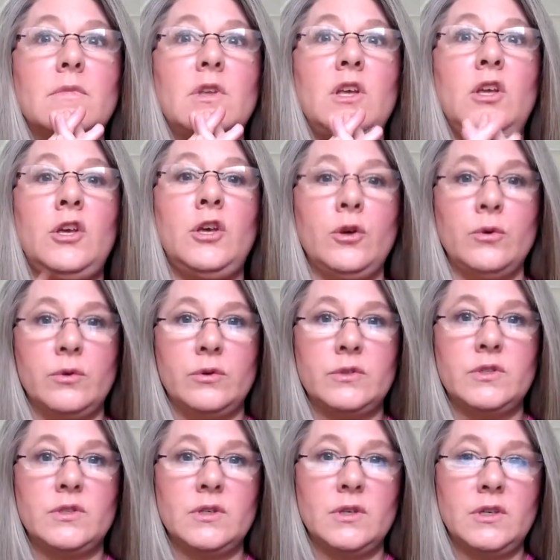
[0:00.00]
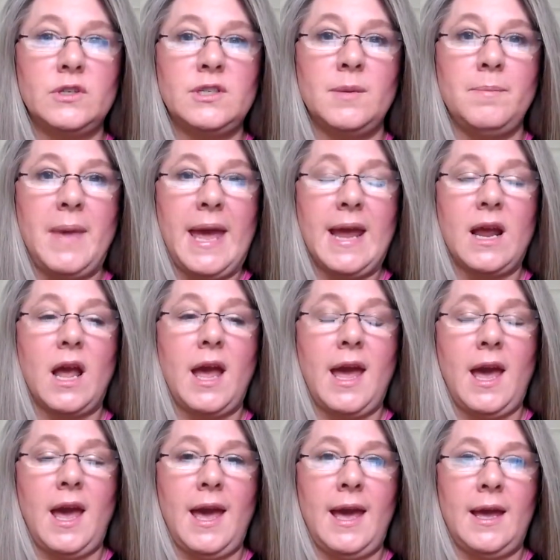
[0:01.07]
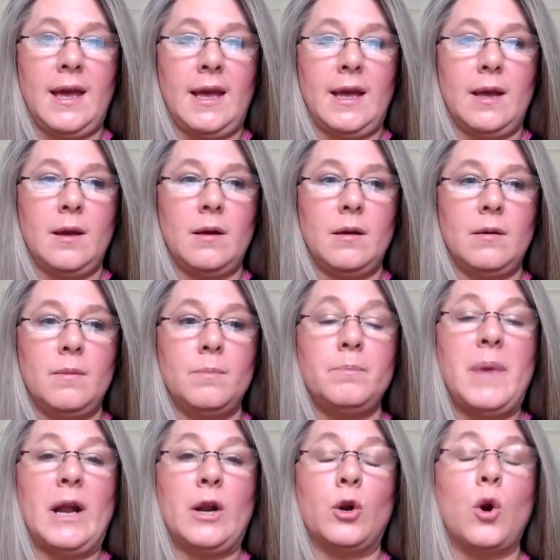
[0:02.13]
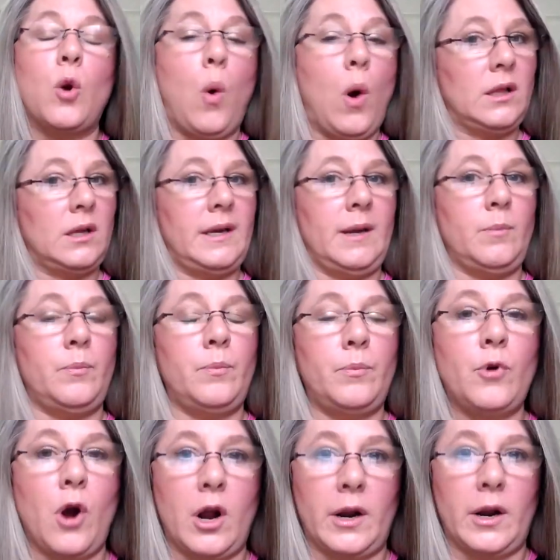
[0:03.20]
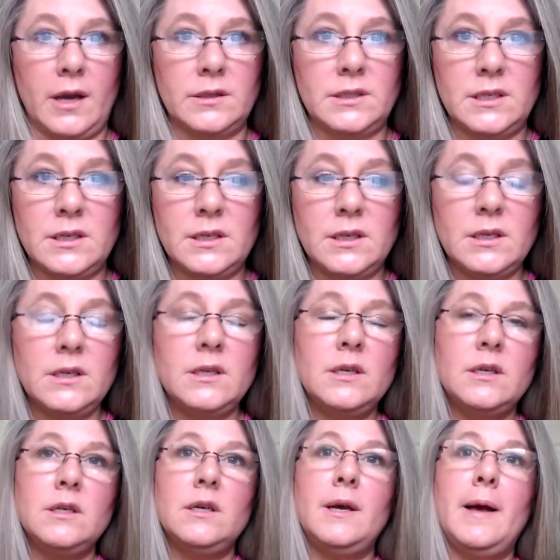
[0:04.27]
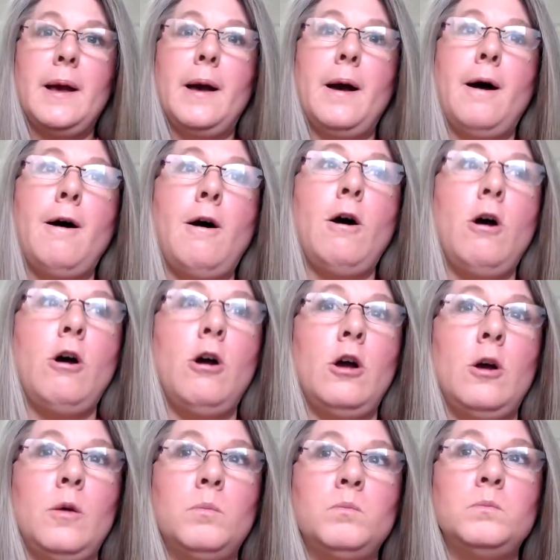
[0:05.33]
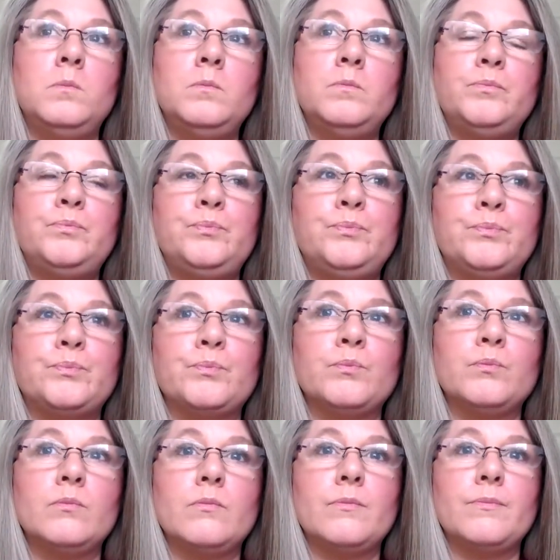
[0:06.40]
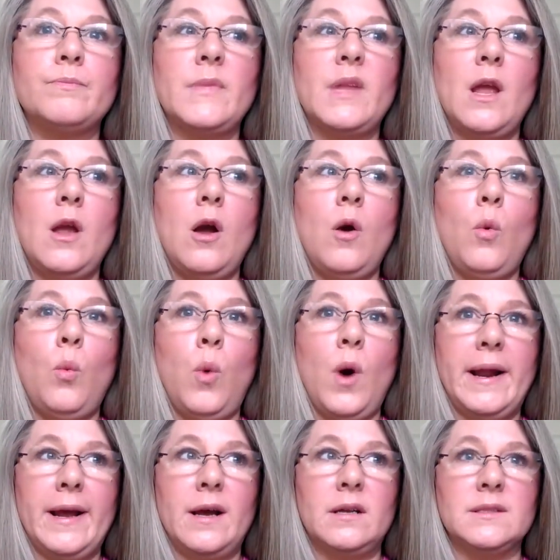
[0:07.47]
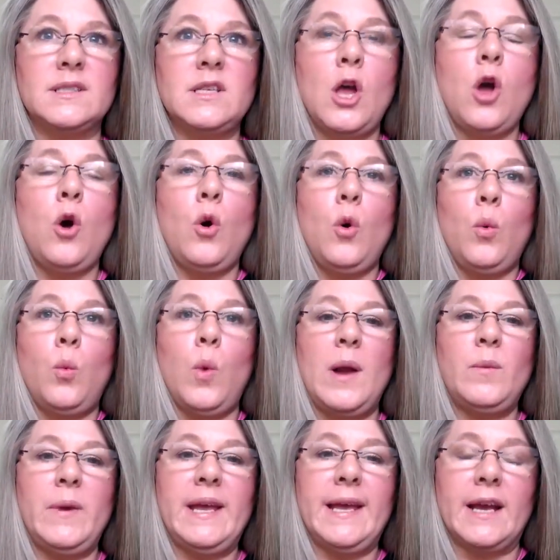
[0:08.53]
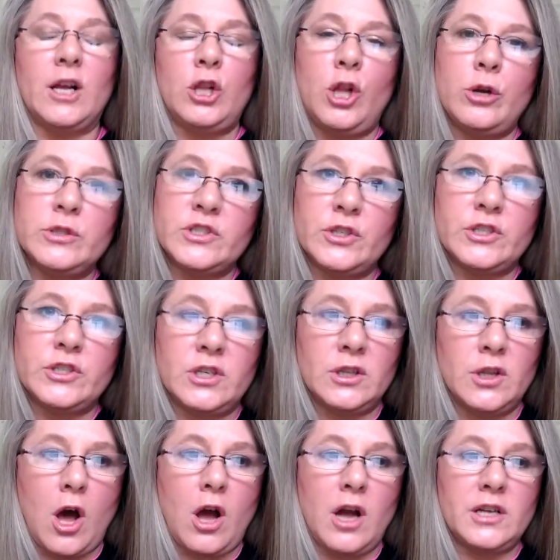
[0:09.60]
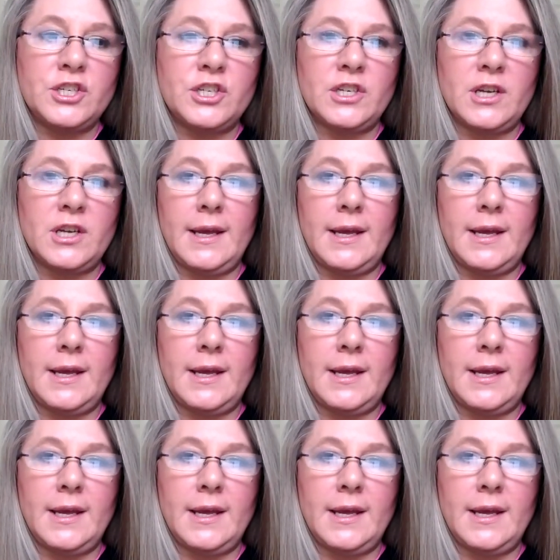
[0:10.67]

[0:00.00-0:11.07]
use to make a better quality product. Um, what else? When we get closer to launch,